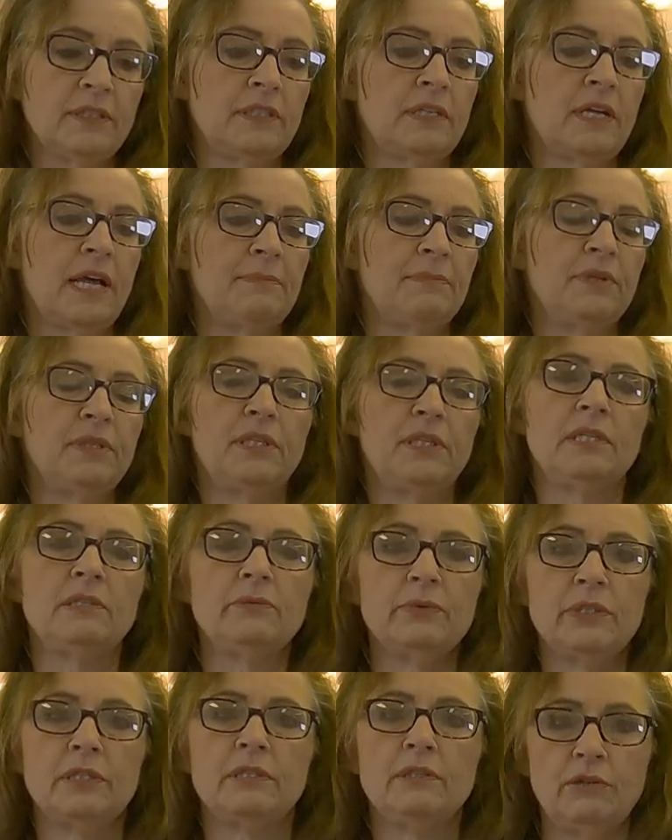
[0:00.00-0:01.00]
time, but these
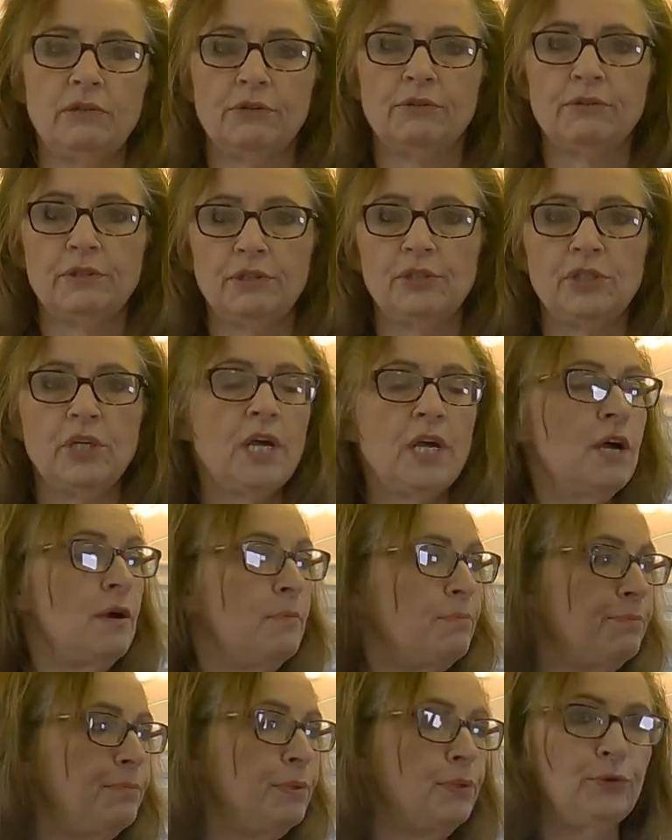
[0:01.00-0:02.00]
ones encourage
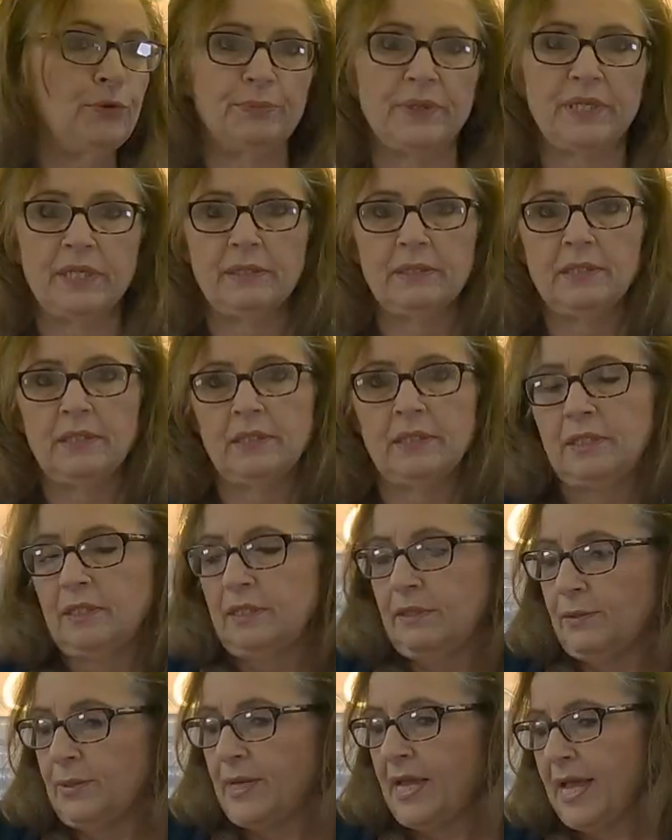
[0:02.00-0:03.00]
blooming.
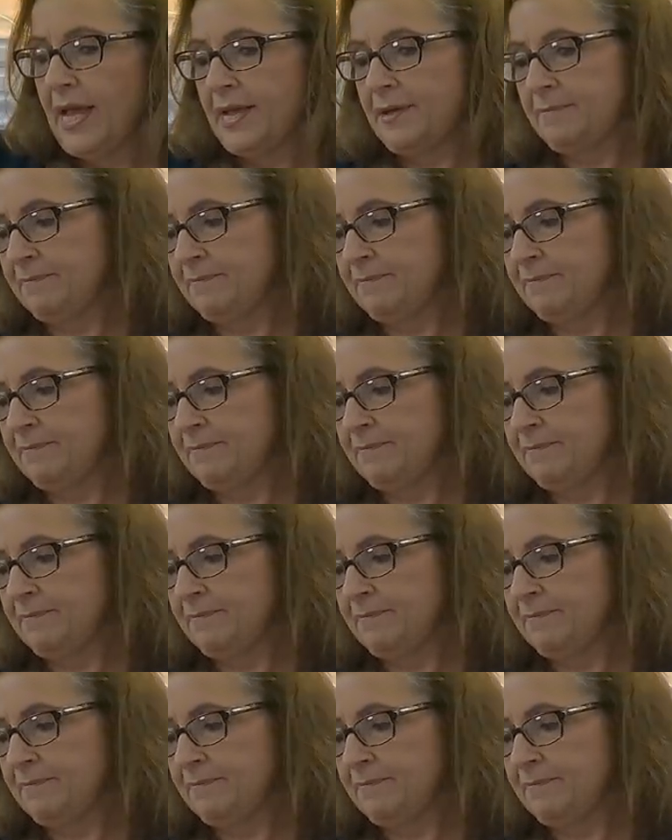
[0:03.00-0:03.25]
Okay.